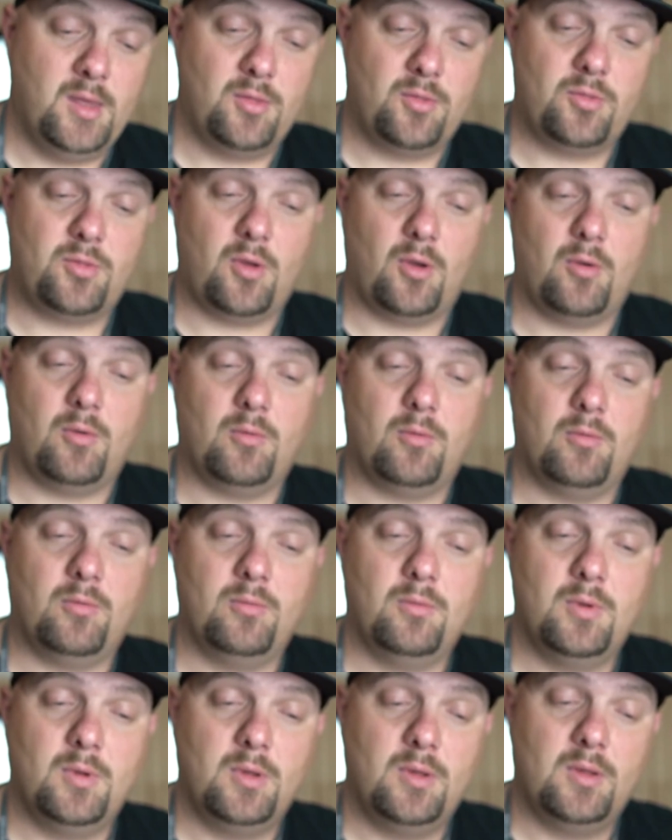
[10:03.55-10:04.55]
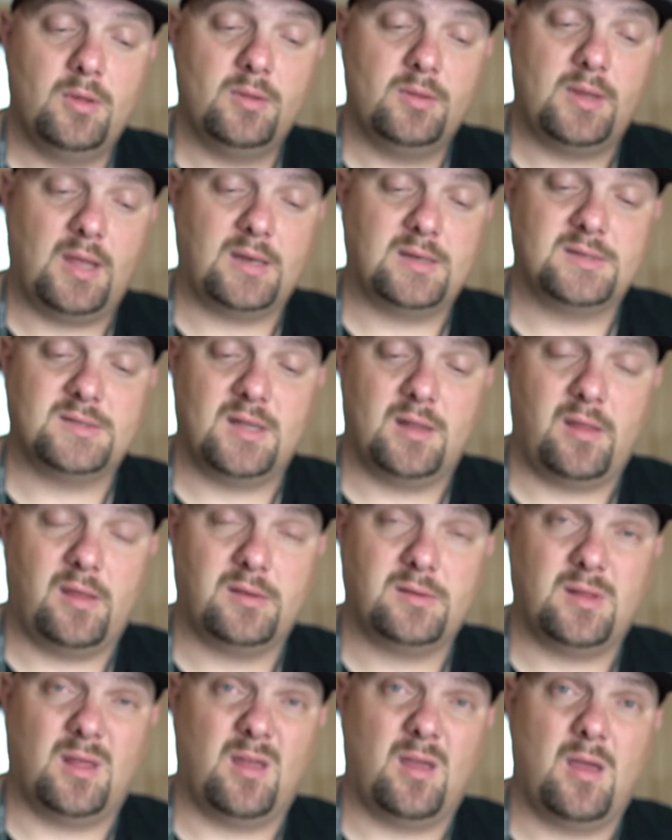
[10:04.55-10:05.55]
So that is a
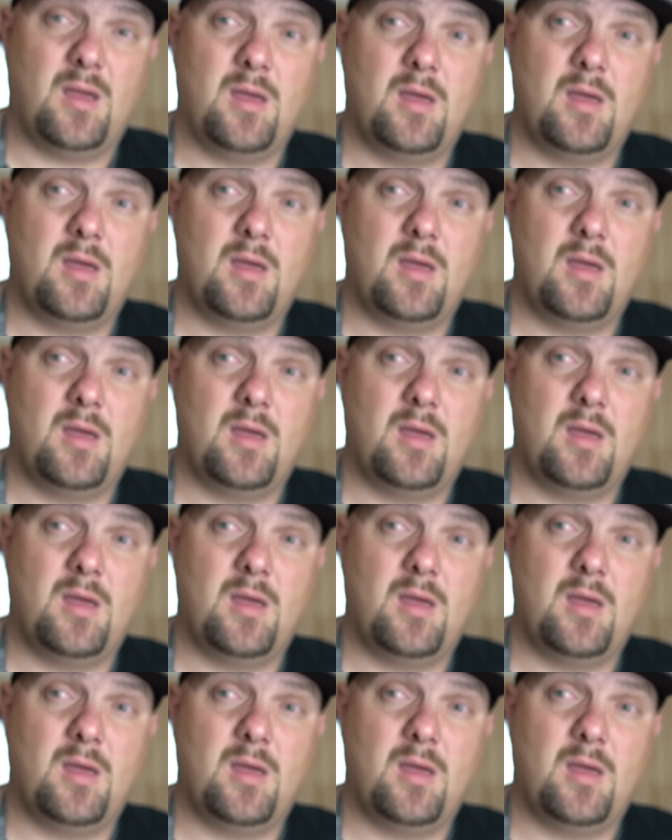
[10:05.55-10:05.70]
nice thing.